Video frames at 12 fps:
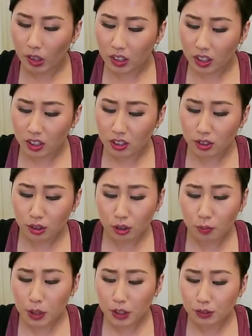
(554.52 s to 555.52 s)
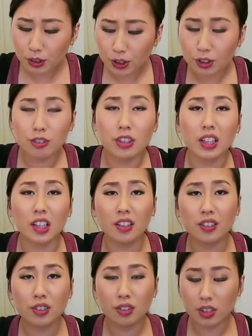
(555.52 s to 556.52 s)
Thank you so much for tuning
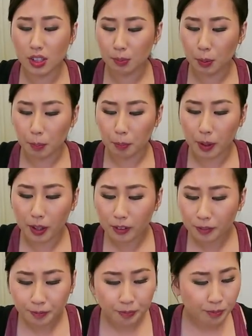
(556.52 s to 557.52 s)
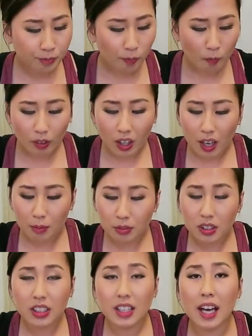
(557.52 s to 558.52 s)
in into this mukbang. I'm
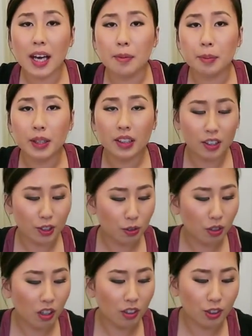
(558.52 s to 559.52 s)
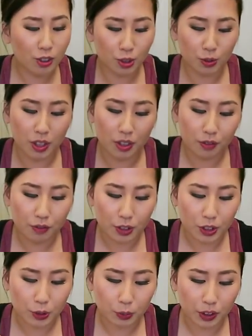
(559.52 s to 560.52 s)
really happy that you all enjoyed the first